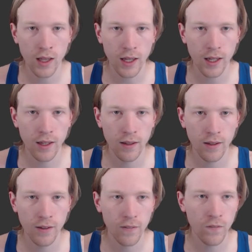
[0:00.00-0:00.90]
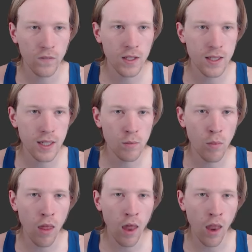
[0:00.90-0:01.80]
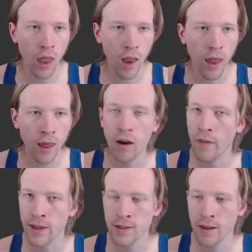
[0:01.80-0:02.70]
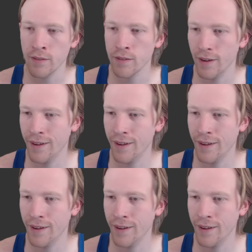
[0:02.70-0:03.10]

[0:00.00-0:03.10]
like VZ, blah, blah, blah, blah, all that stuff.